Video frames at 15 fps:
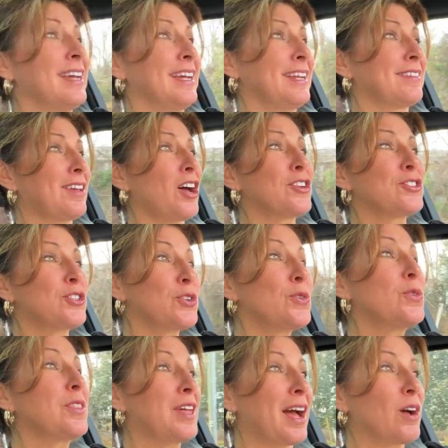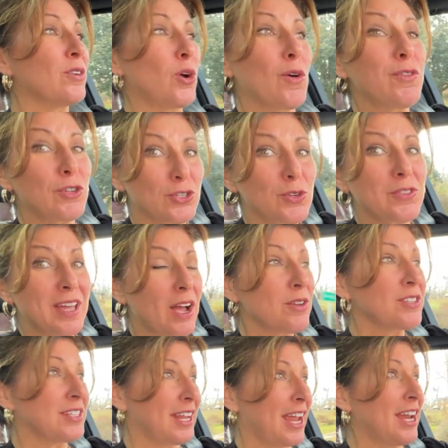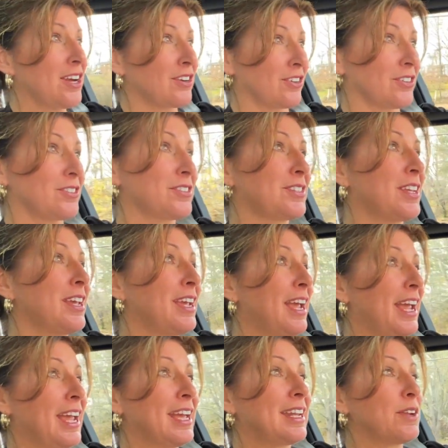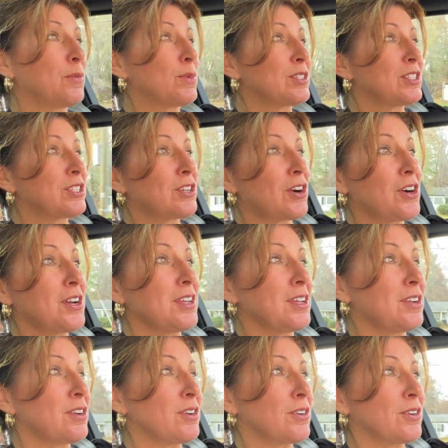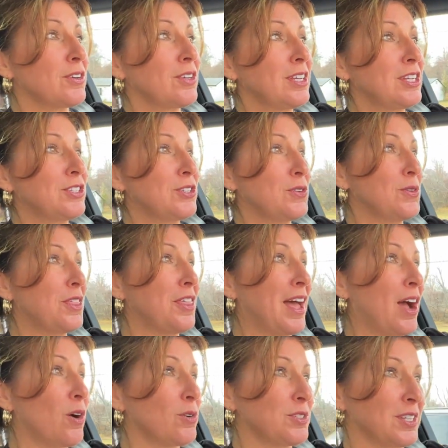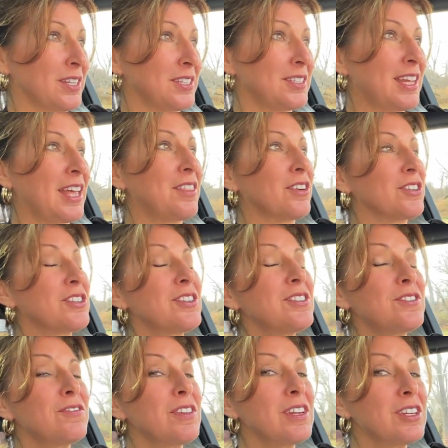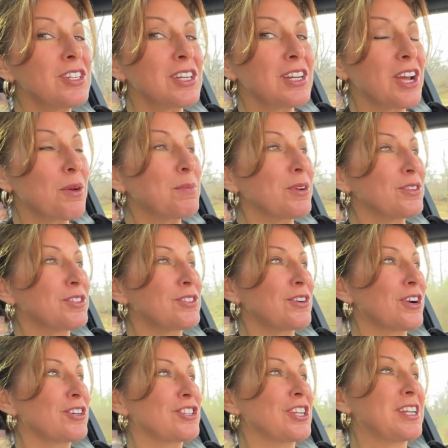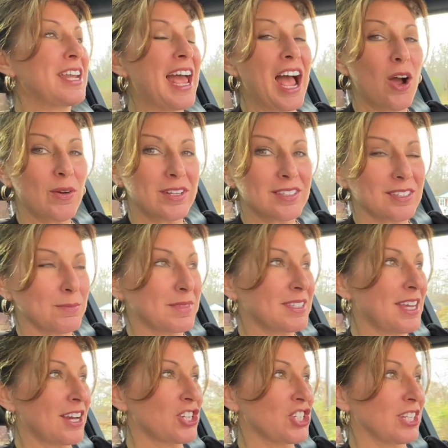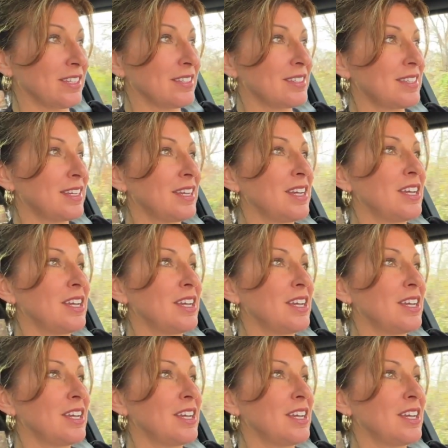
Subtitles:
It's on over 2,000 acres, and it was started early 2000s, and they're just finishing up construction now in some sections.